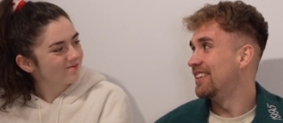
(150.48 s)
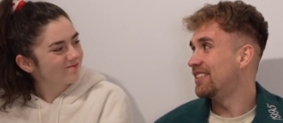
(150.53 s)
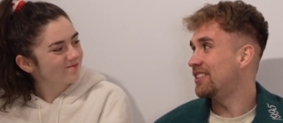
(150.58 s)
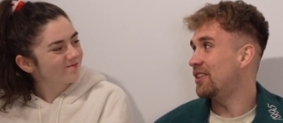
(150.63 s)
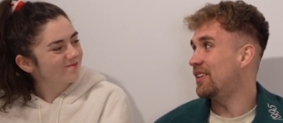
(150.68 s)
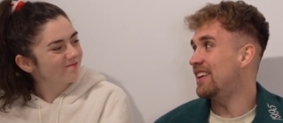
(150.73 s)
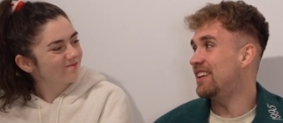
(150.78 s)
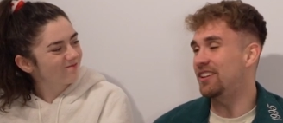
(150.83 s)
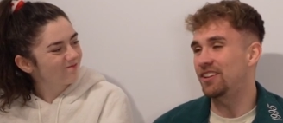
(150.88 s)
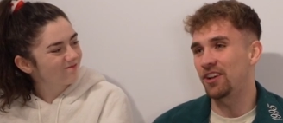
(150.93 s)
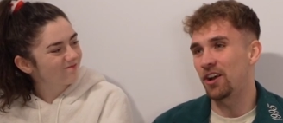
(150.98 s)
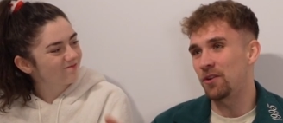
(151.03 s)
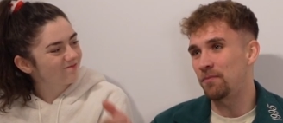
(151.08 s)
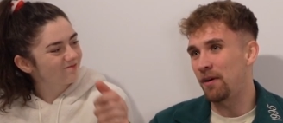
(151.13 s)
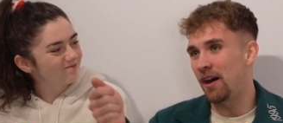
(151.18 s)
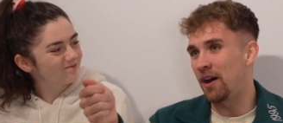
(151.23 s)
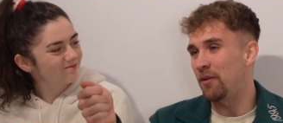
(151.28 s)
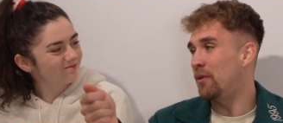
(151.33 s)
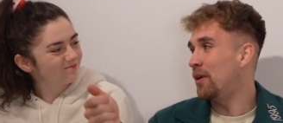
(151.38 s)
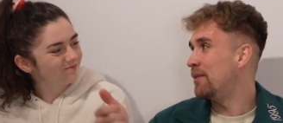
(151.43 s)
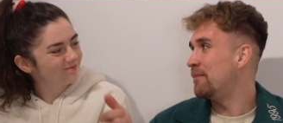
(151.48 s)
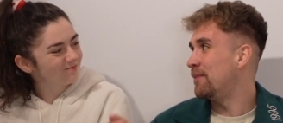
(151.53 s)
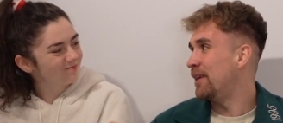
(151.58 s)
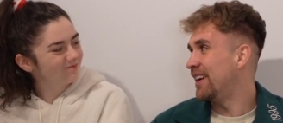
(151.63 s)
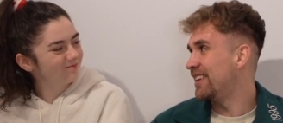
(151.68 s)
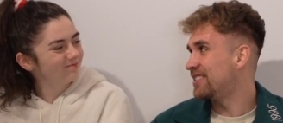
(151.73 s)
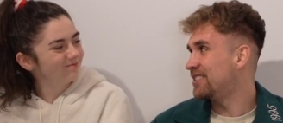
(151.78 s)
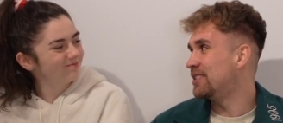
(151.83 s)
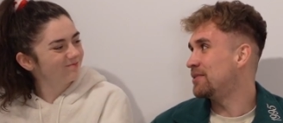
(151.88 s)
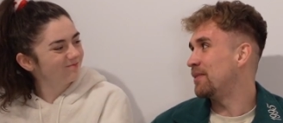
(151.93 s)
Speaker 1: So he could go part one,
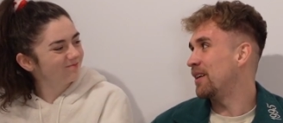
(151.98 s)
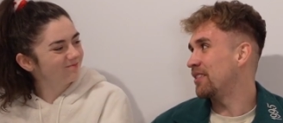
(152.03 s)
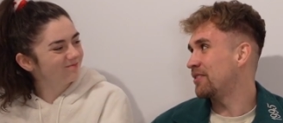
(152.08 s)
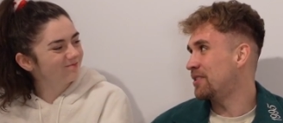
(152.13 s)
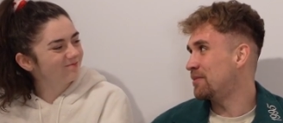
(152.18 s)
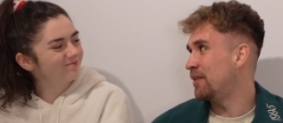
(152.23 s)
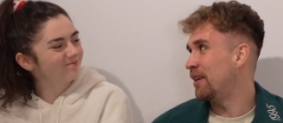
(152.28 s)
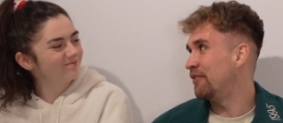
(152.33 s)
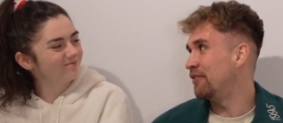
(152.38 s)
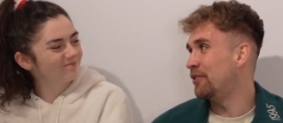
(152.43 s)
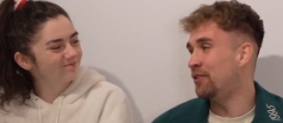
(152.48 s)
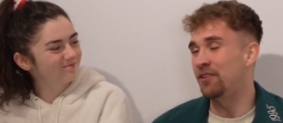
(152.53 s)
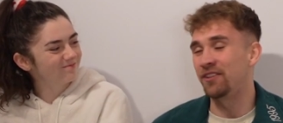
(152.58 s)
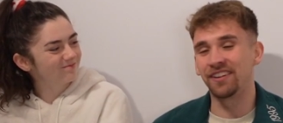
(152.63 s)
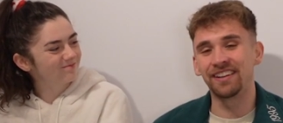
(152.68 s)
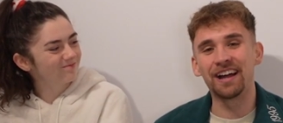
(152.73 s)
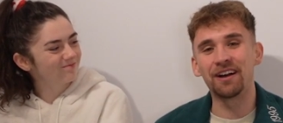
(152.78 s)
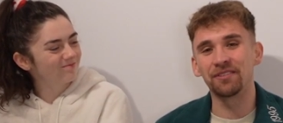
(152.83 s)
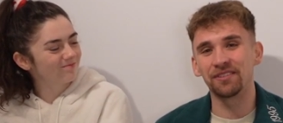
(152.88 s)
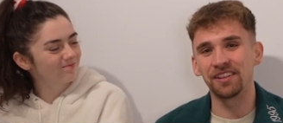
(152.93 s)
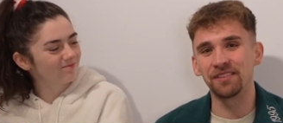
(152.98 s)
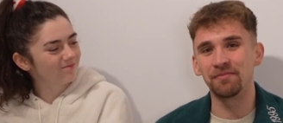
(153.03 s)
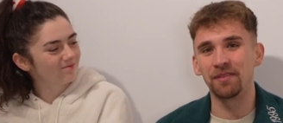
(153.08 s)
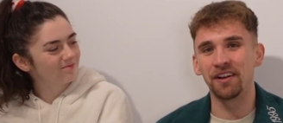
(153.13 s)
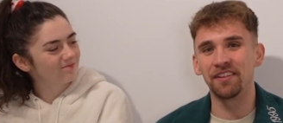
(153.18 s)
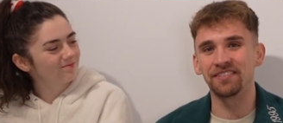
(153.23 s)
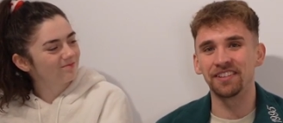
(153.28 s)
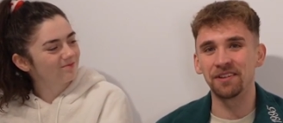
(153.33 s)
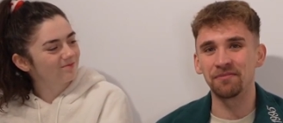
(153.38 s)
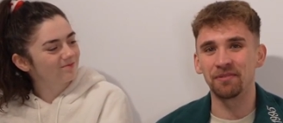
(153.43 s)
part two, part three, part four, and that was his
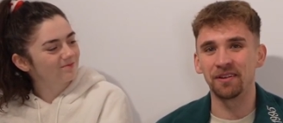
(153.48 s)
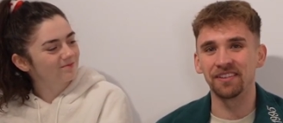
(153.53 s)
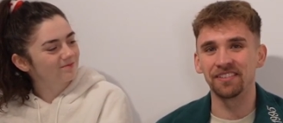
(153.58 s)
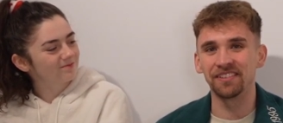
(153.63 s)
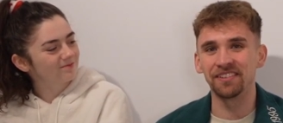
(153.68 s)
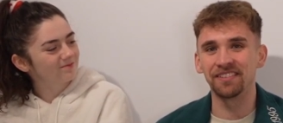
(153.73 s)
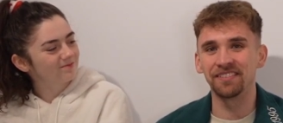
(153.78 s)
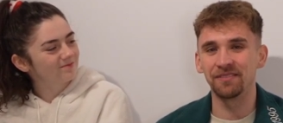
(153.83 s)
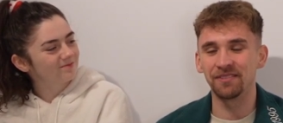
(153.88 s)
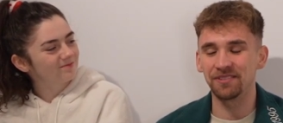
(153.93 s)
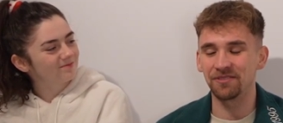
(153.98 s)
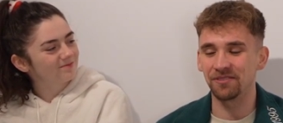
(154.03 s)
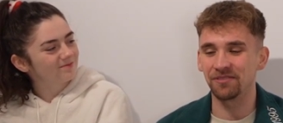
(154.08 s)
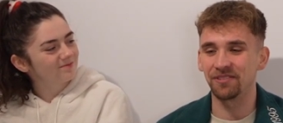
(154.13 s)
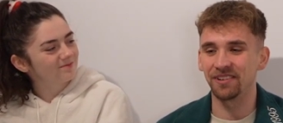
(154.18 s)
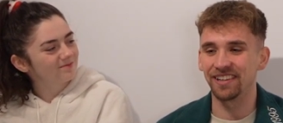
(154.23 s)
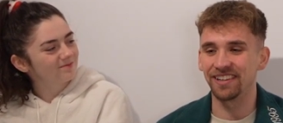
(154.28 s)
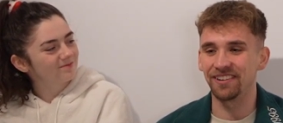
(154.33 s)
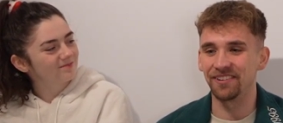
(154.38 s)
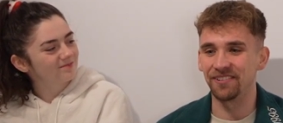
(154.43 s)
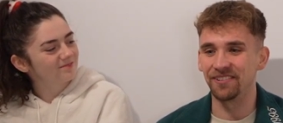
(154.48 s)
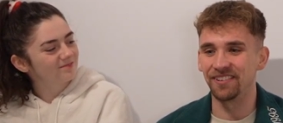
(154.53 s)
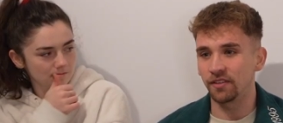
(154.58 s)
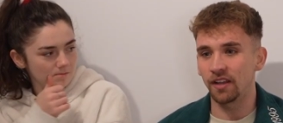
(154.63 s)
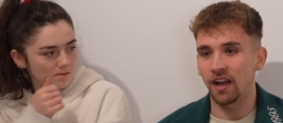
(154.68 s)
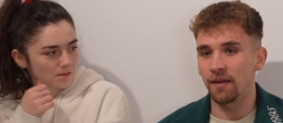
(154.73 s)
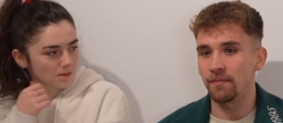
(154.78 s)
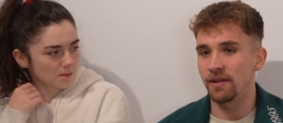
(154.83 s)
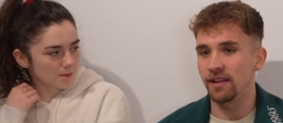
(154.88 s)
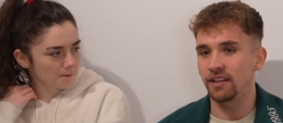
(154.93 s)
birthday present, which was really cool.
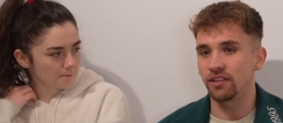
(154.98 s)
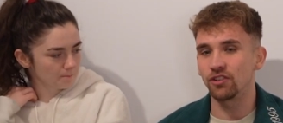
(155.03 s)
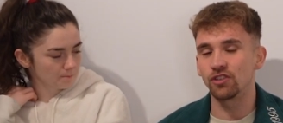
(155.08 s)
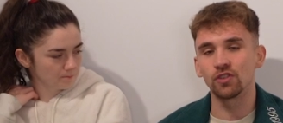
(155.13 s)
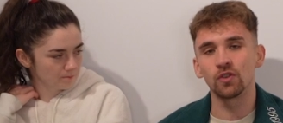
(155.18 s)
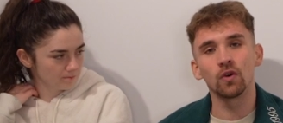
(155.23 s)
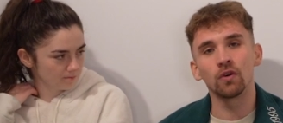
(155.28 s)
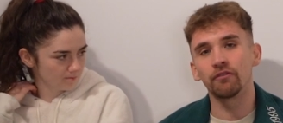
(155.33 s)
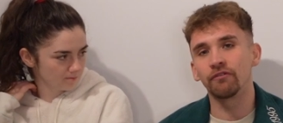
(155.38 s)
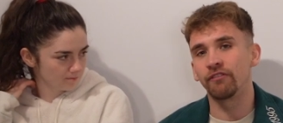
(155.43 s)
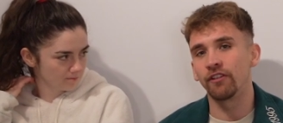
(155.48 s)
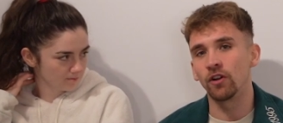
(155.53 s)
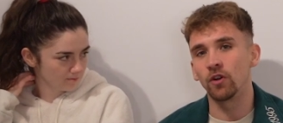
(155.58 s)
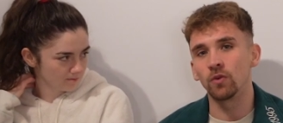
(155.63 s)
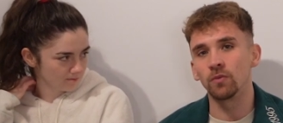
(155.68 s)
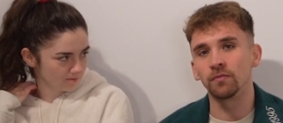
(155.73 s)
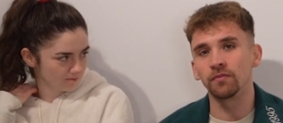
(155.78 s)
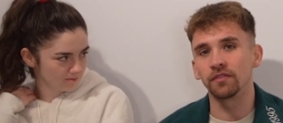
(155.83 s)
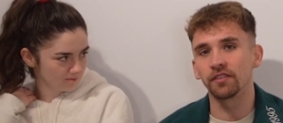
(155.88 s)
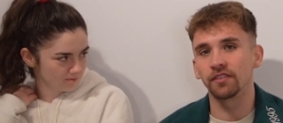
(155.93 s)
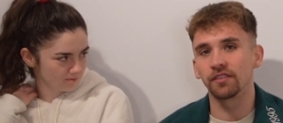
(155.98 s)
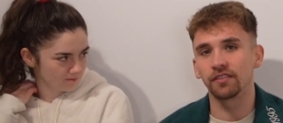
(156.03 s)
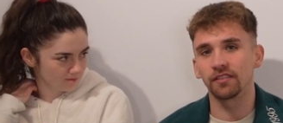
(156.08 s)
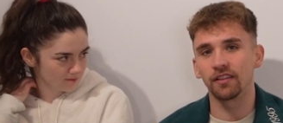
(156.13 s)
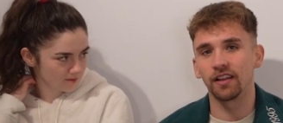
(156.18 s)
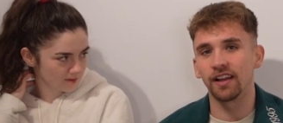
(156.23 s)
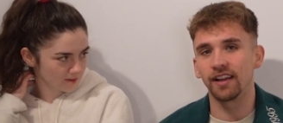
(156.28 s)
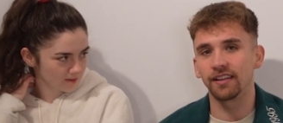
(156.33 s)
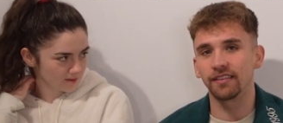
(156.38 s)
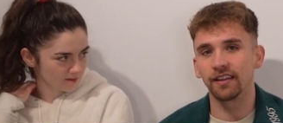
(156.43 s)
Started making short films,
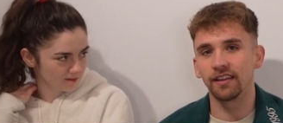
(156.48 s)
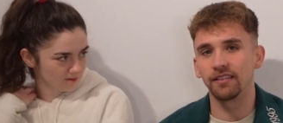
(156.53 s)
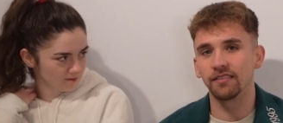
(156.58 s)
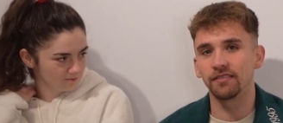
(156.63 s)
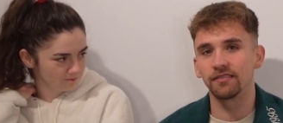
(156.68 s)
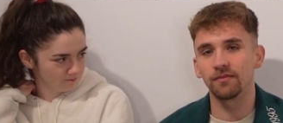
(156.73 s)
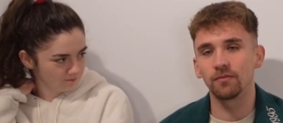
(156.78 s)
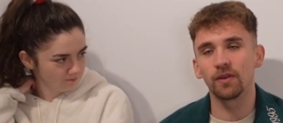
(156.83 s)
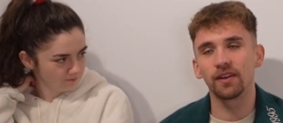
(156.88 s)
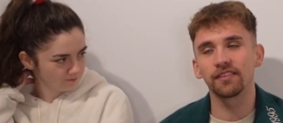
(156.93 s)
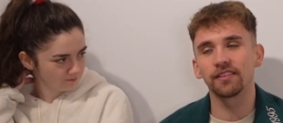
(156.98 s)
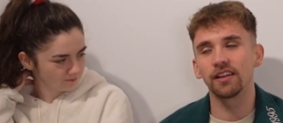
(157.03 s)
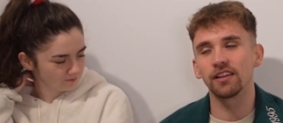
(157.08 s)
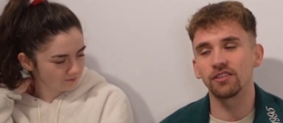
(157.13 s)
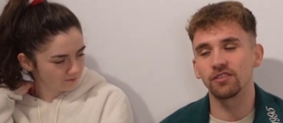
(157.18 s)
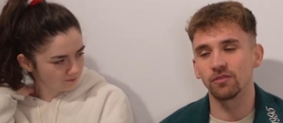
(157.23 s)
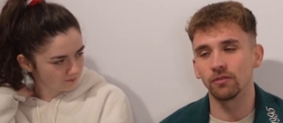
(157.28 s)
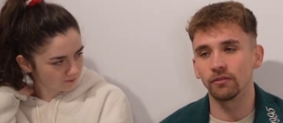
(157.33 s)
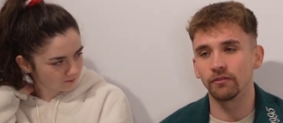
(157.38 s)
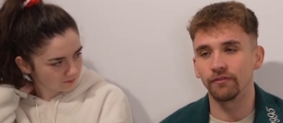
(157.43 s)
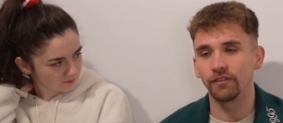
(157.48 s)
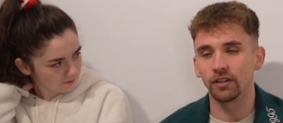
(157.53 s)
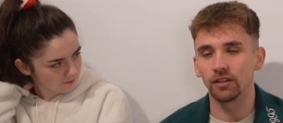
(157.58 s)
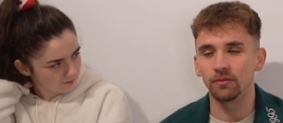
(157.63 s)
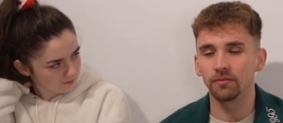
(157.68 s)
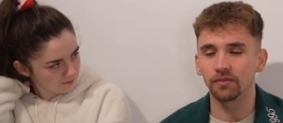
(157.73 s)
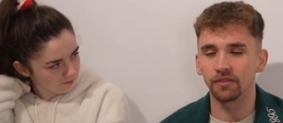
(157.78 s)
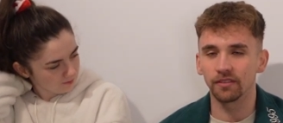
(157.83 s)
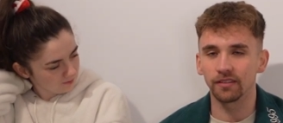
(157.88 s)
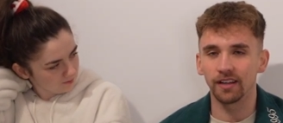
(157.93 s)
like that. When I say short
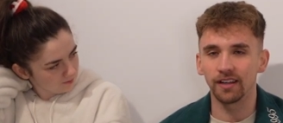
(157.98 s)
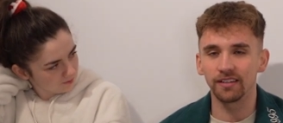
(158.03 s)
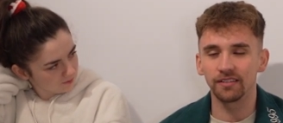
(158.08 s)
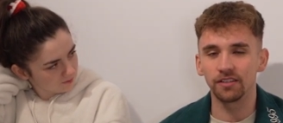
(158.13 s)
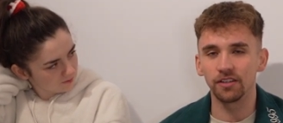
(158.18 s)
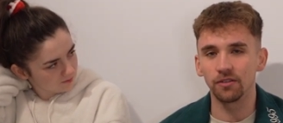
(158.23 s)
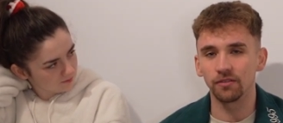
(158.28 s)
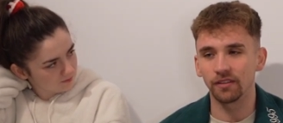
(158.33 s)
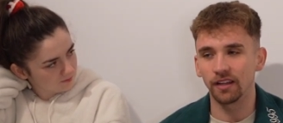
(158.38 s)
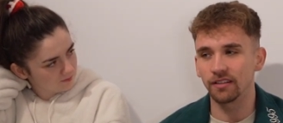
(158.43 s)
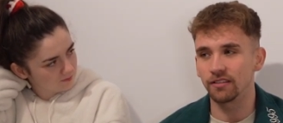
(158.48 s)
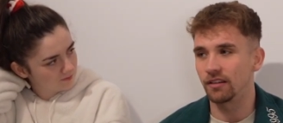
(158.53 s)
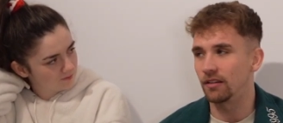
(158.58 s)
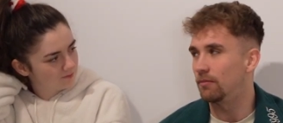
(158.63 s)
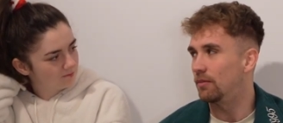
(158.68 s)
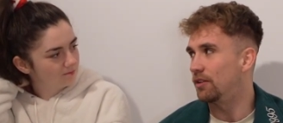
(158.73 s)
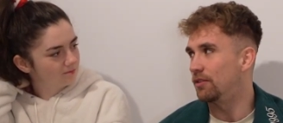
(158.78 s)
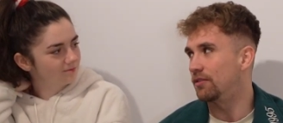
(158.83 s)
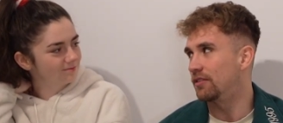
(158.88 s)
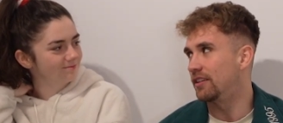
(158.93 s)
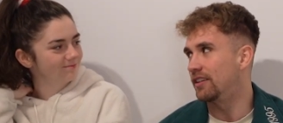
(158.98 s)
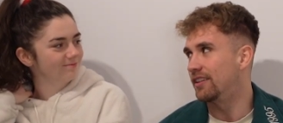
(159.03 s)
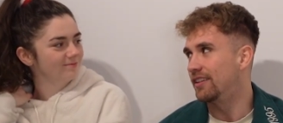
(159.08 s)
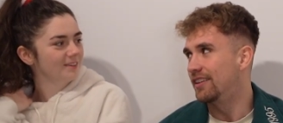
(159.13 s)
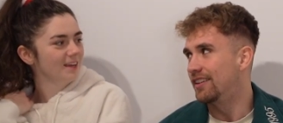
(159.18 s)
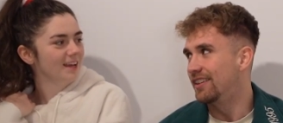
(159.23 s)
films, like use that term loosely,